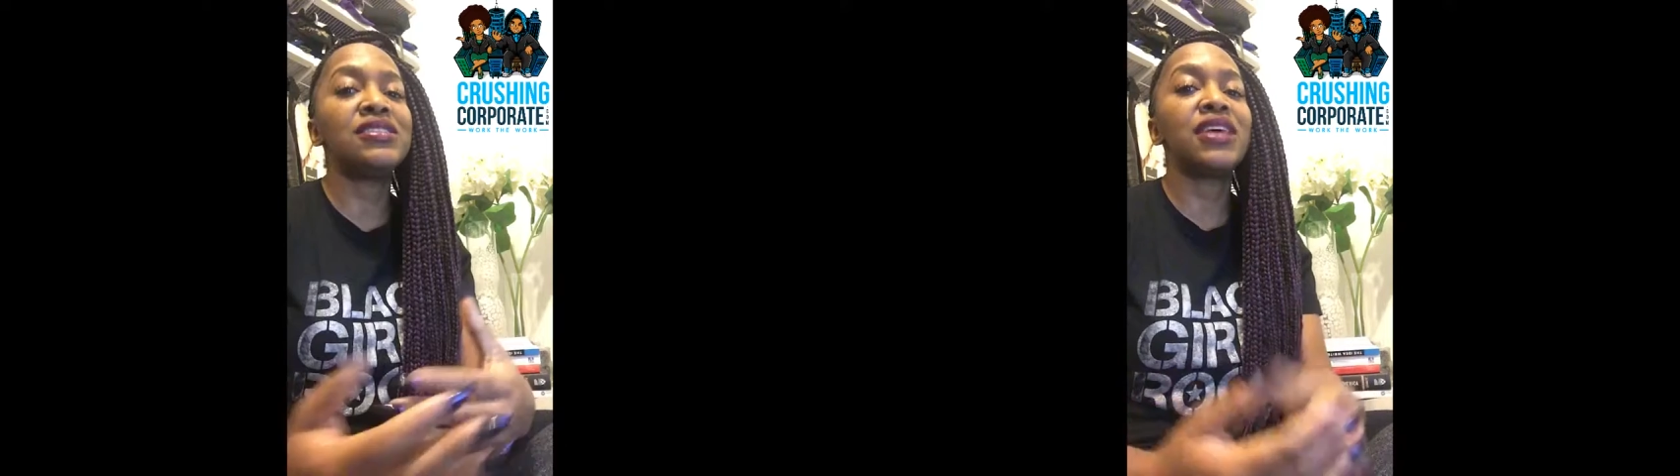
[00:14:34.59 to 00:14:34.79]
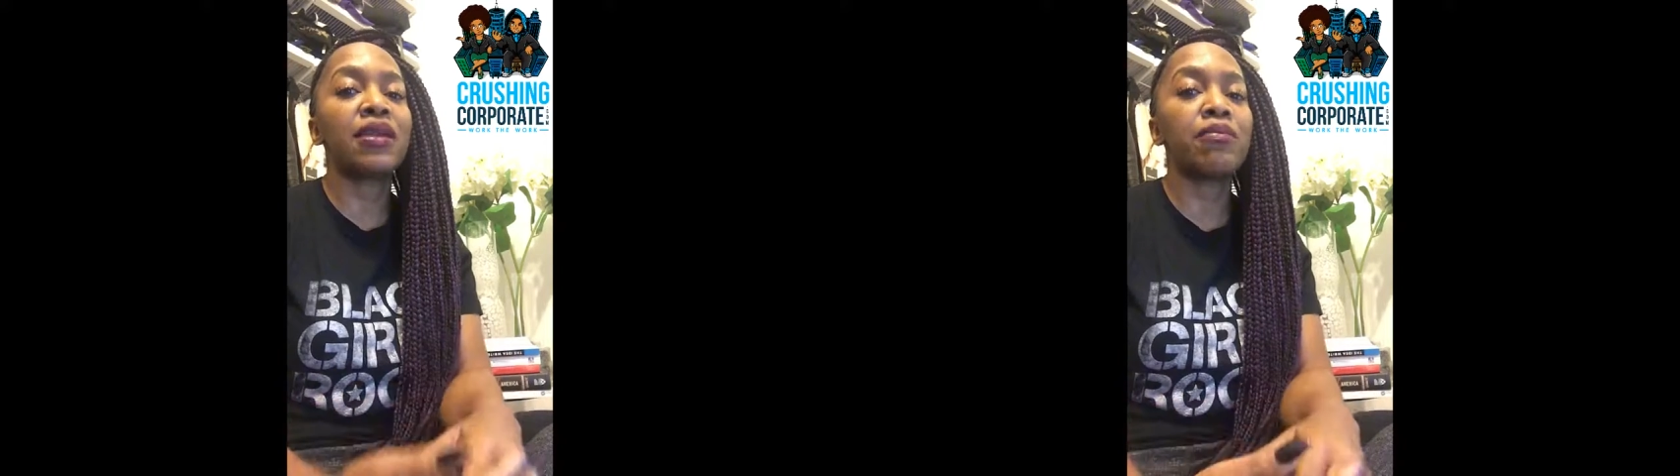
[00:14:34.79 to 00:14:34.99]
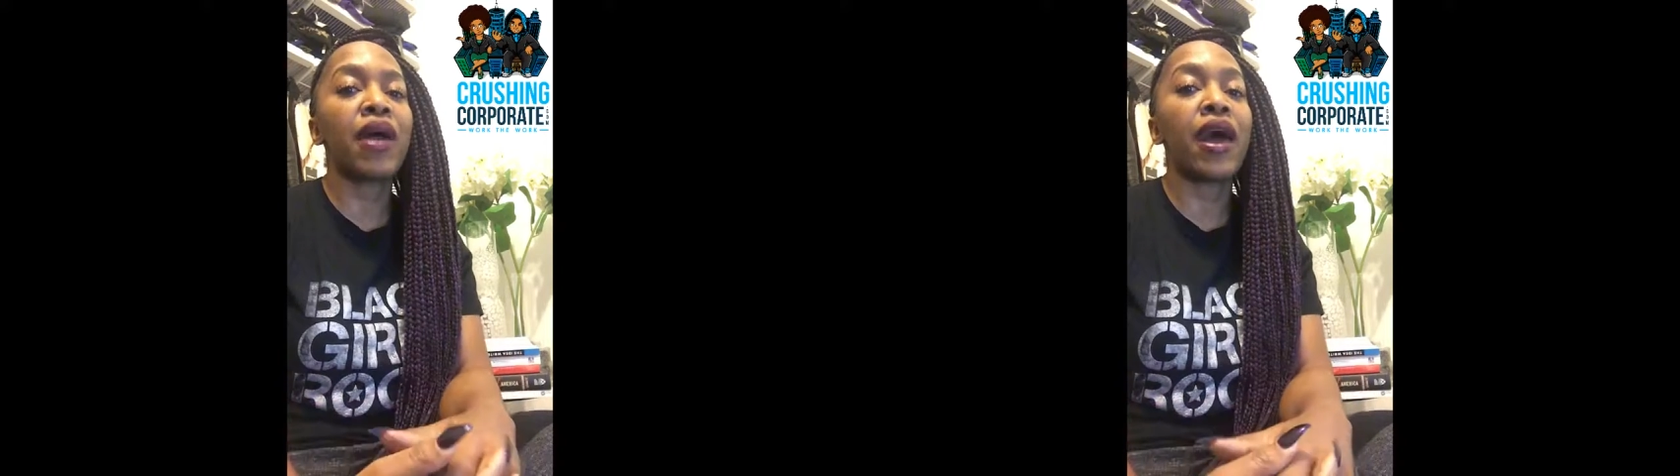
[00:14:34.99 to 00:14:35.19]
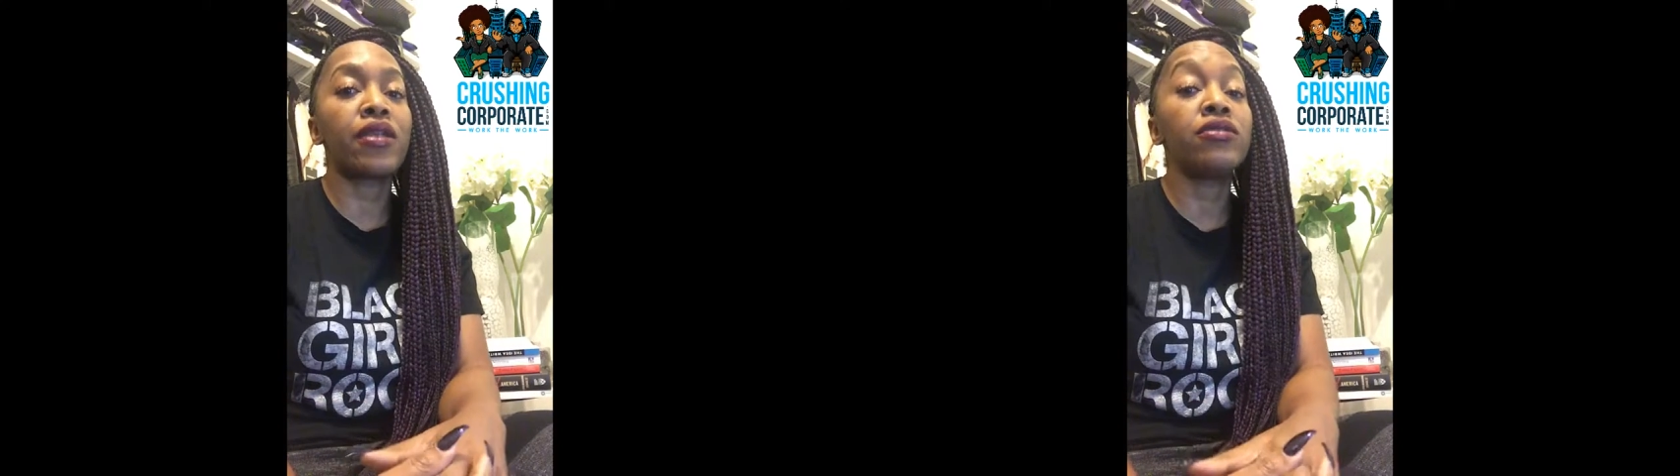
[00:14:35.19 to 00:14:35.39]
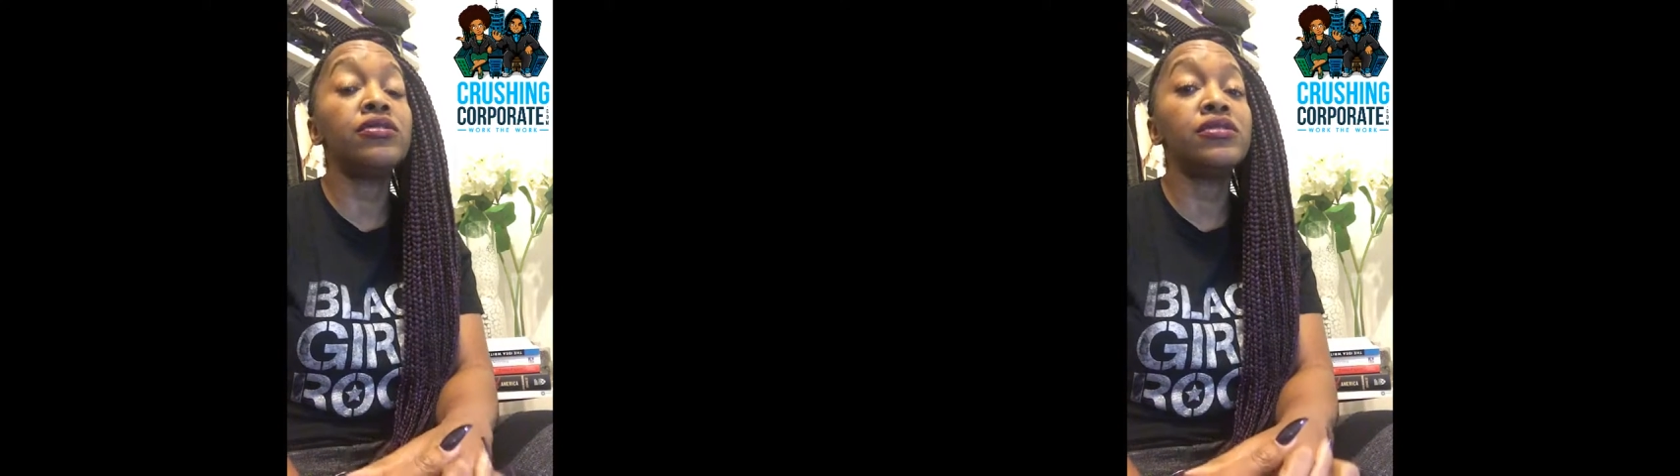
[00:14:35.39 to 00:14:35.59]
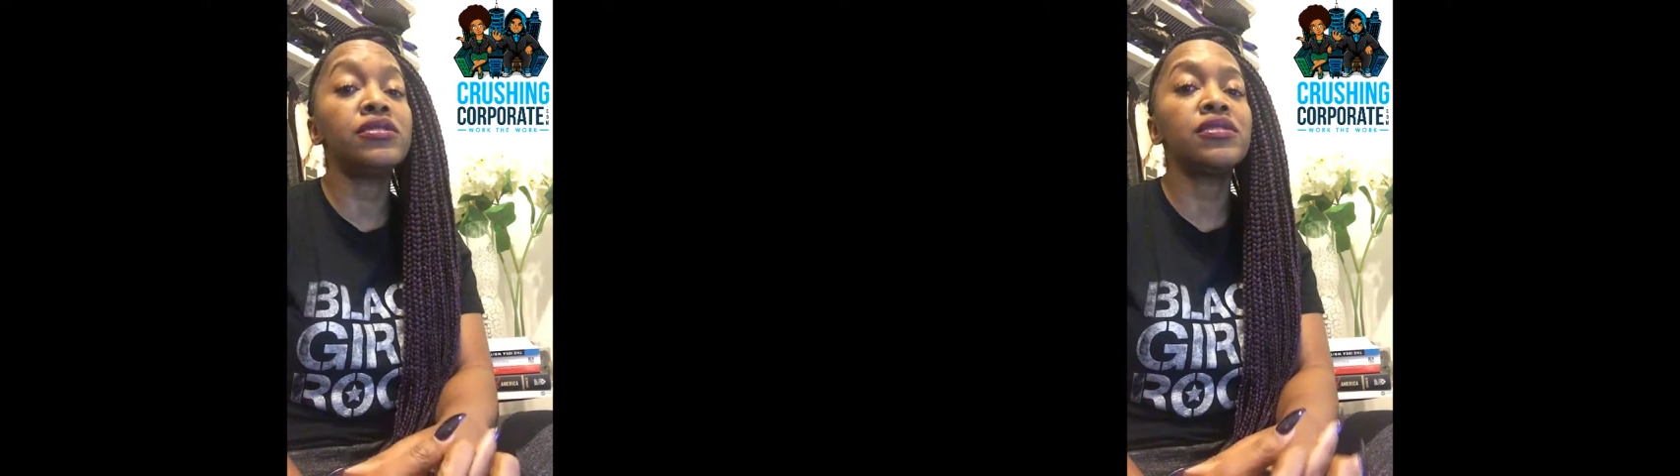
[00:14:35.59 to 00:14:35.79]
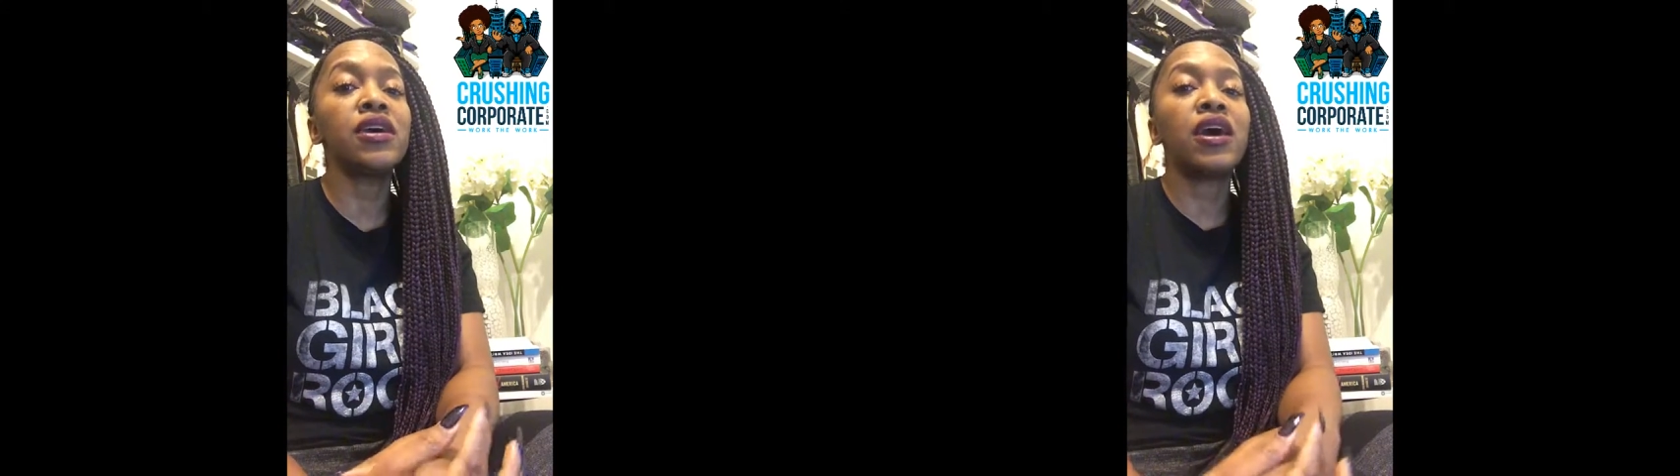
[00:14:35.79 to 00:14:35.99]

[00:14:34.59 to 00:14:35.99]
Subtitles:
same patterns,